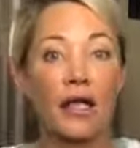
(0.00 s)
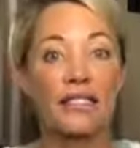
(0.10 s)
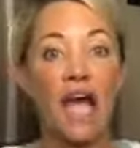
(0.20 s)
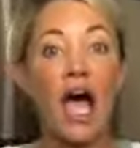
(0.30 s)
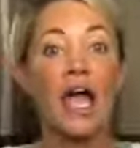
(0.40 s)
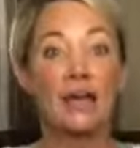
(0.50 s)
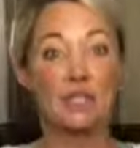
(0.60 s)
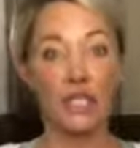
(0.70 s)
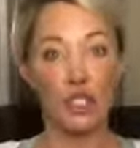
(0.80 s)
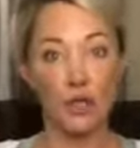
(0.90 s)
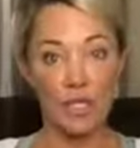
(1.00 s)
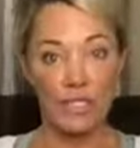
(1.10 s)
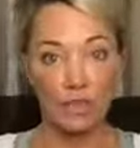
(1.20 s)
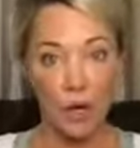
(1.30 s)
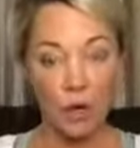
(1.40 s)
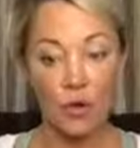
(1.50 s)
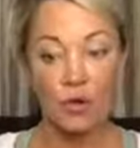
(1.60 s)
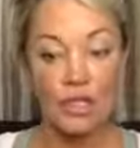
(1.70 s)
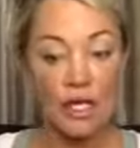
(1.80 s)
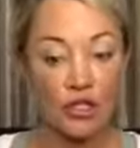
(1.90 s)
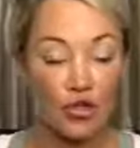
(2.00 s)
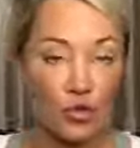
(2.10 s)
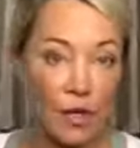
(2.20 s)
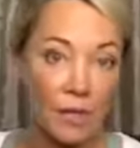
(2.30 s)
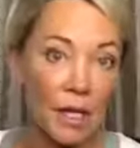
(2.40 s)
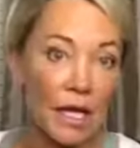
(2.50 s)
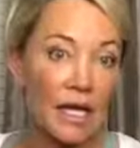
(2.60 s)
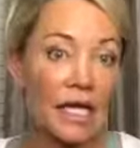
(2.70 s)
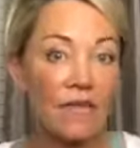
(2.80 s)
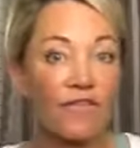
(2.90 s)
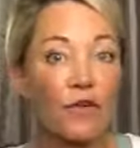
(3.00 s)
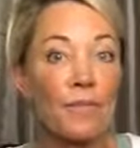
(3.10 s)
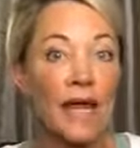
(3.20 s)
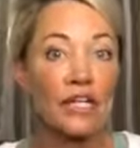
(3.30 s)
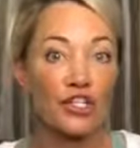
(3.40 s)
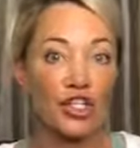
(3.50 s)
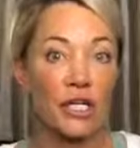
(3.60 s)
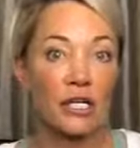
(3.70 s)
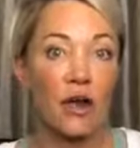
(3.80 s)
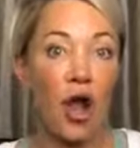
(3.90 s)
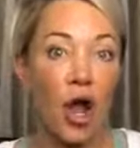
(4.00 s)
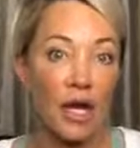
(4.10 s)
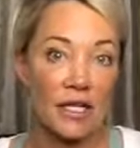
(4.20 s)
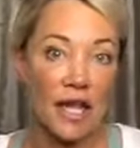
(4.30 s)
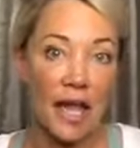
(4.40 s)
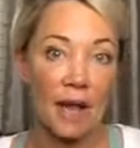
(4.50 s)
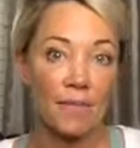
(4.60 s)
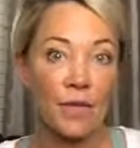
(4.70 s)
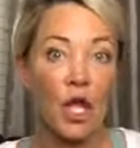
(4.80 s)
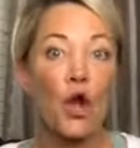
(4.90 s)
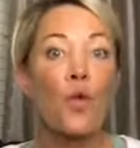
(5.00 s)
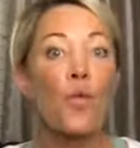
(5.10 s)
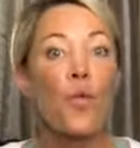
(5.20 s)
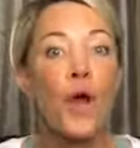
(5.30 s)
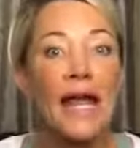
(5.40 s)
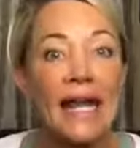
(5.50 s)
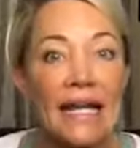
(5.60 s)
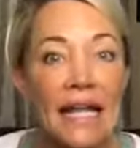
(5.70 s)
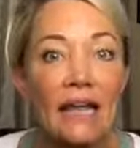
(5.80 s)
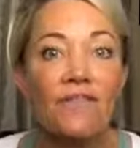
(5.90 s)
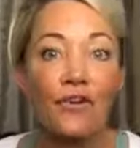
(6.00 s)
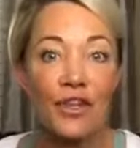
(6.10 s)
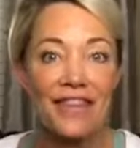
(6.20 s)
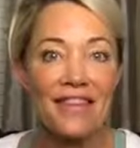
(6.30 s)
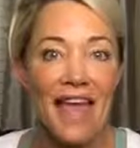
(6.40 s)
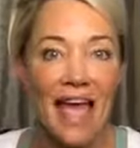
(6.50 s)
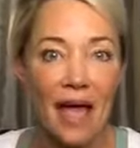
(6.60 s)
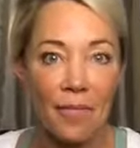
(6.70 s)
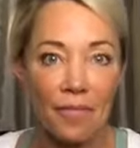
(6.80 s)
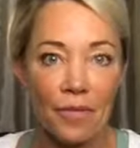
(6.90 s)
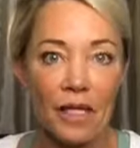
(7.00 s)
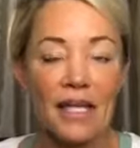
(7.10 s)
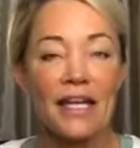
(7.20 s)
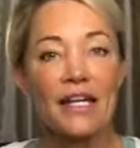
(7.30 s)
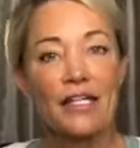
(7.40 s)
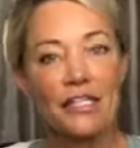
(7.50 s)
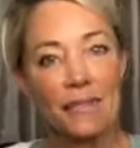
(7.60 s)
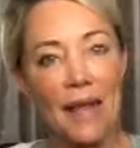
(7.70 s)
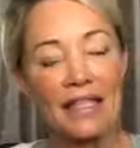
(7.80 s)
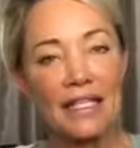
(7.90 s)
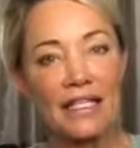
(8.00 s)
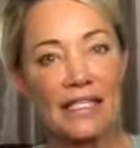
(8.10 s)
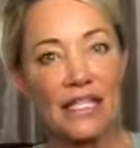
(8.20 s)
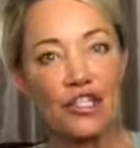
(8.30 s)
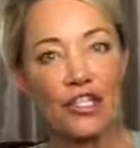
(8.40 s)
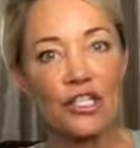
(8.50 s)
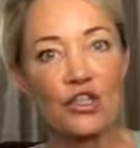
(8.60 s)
times that you expose and drip information on them, waiting for them to make the decision to